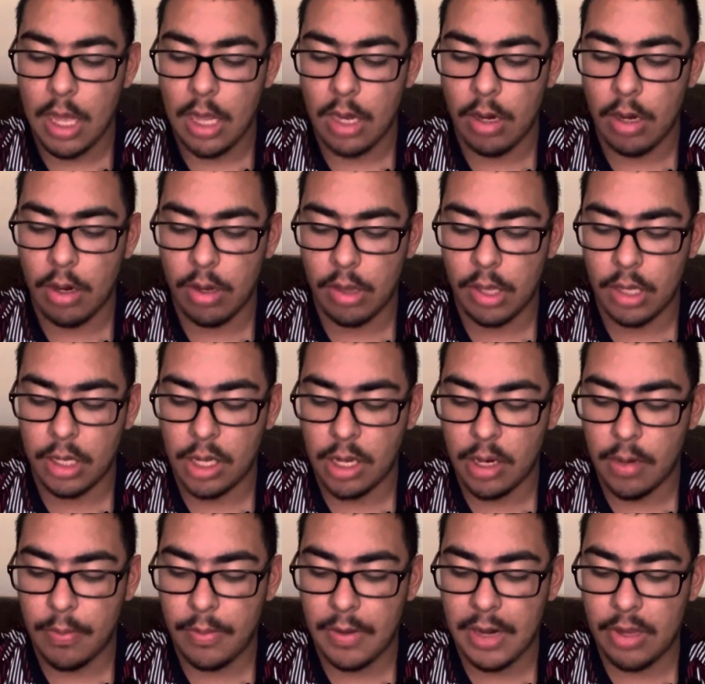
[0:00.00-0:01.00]
They're taking on
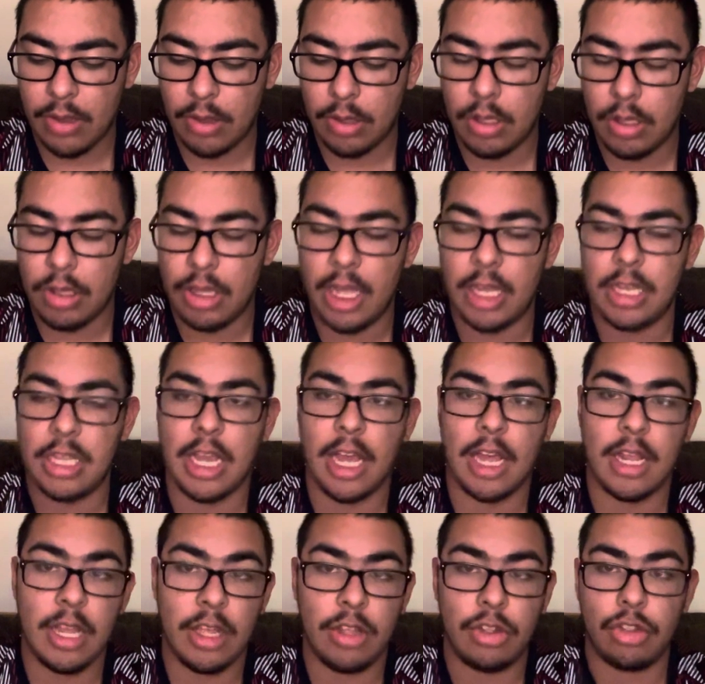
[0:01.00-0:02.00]
a Browns team that,
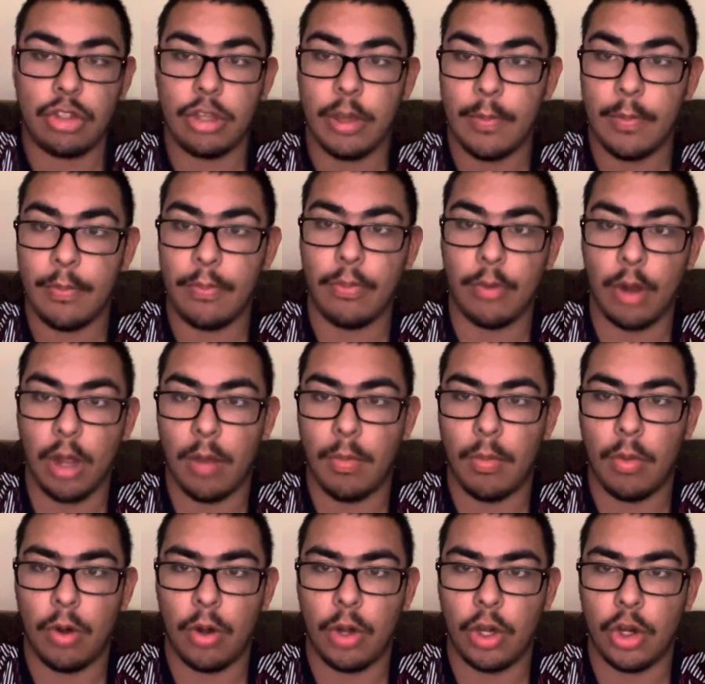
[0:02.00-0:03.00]
they shipped
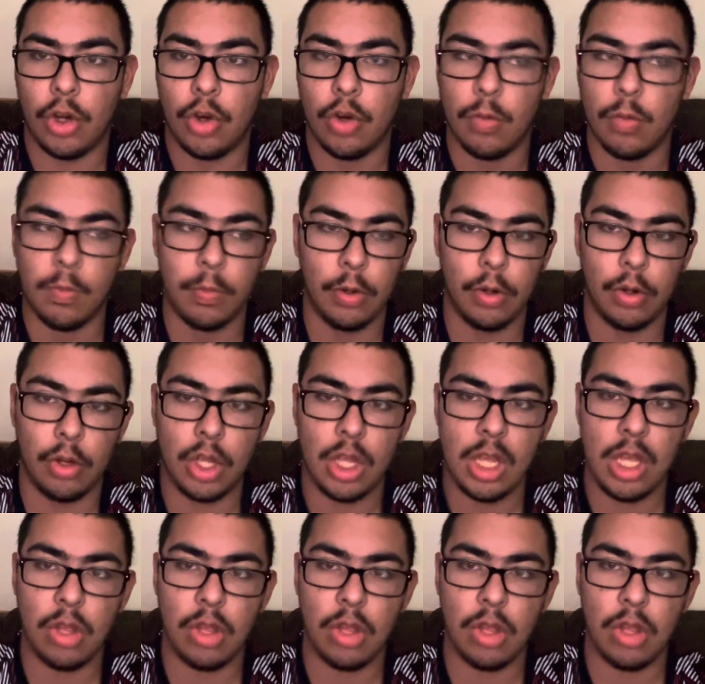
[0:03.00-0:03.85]
Amari Cooper. He's